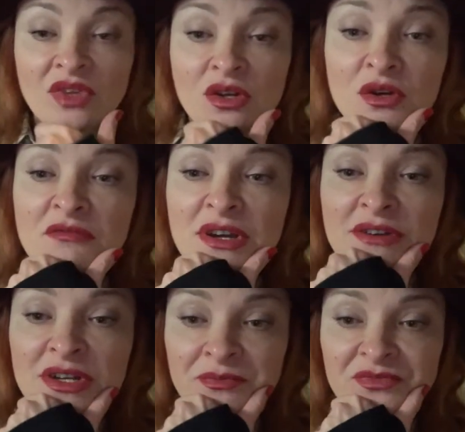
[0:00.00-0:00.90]

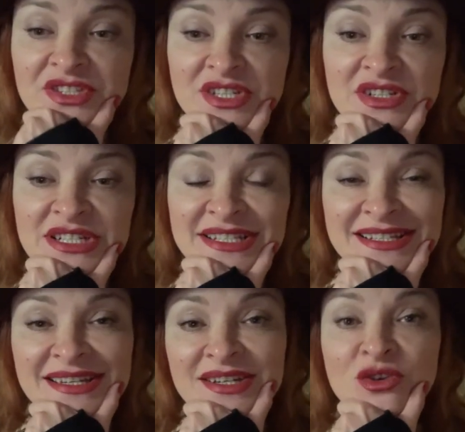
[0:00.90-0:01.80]
However, there
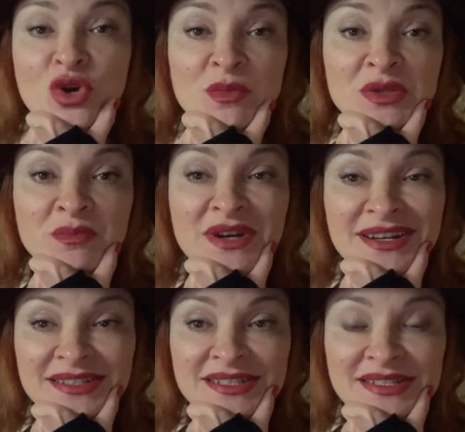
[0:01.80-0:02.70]
is a common
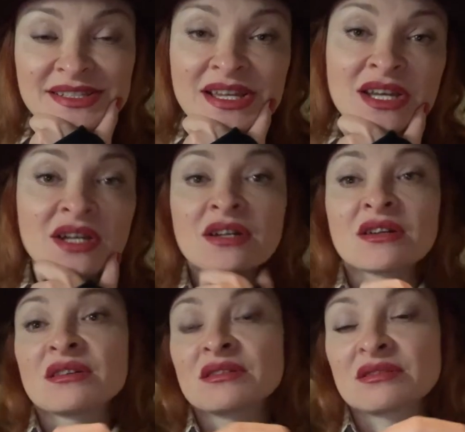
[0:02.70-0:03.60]
practice
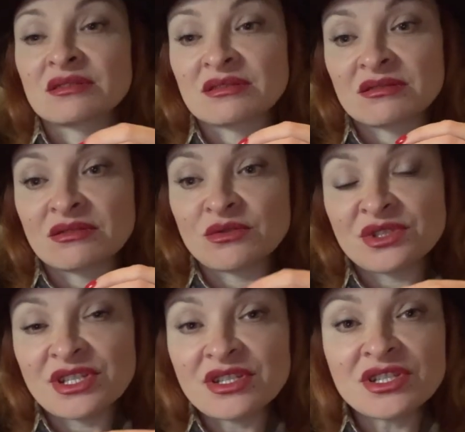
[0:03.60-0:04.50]

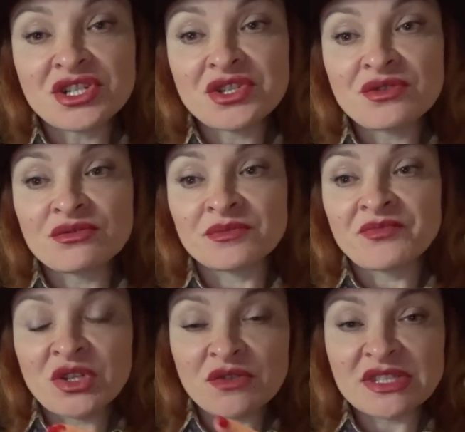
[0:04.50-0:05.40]
on the issue
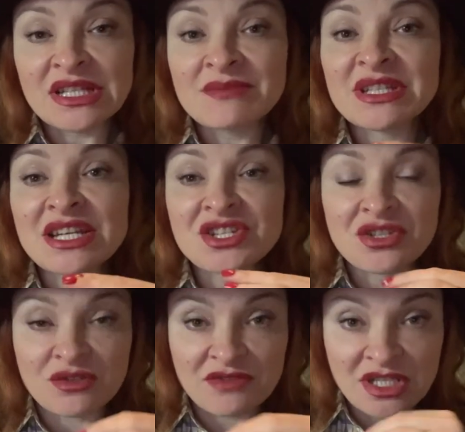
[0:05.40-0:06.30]
of the
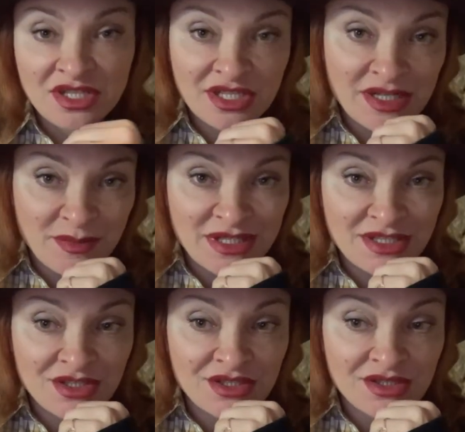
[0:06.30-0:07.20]
elimination of the
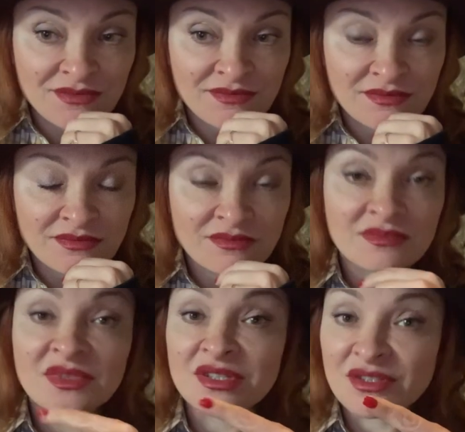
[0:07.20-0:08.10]
discrepancies.
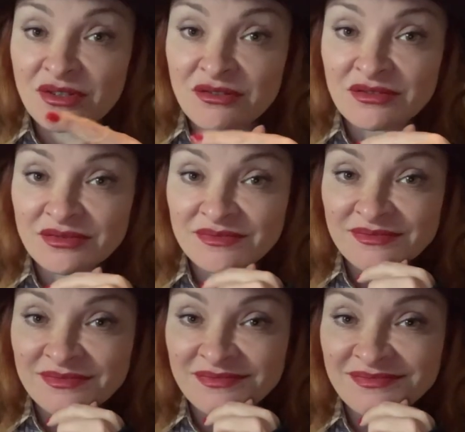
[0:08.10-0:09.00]
So,
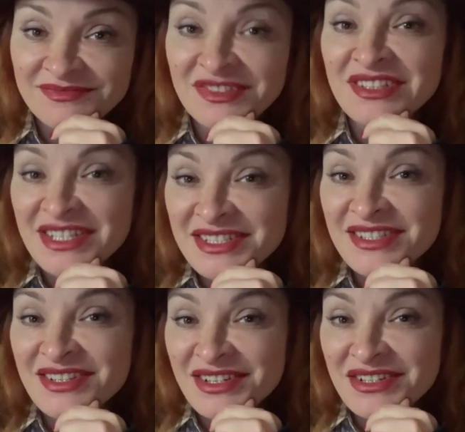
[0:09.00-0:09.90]

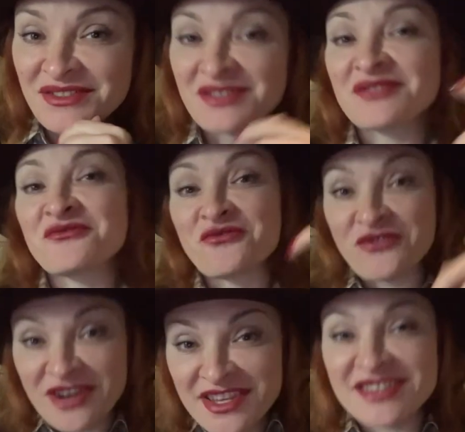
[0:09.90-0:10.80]
let's dive
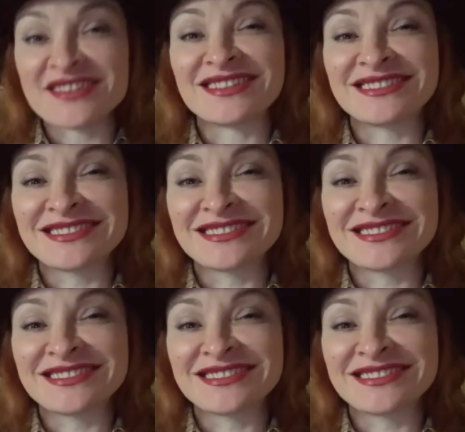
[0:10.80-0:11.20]
further.